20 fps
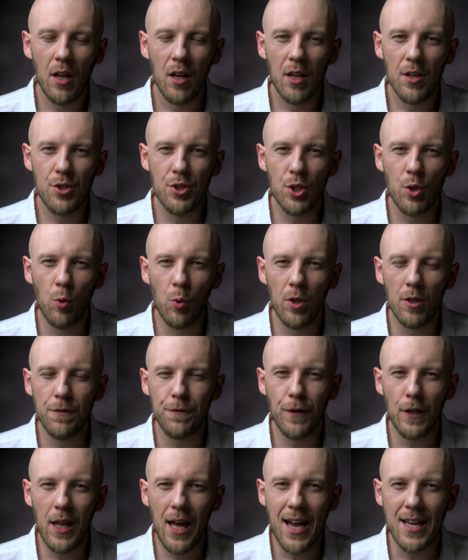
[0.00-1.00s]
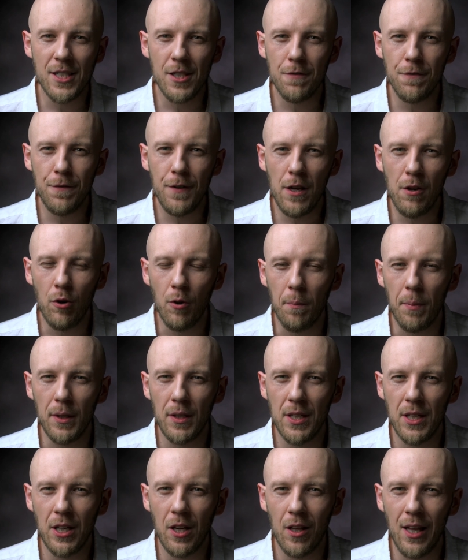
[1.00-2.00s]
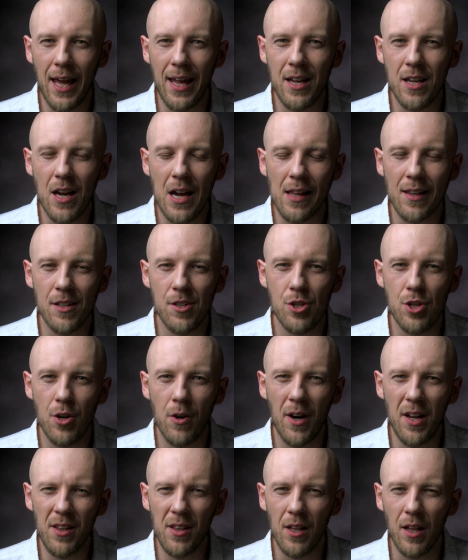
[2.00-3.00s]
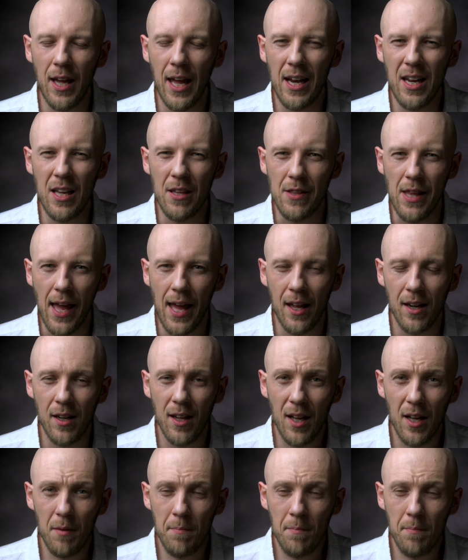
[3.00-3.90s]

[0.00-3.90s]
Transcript: school of philosophy, or political ideology, or any, any of that?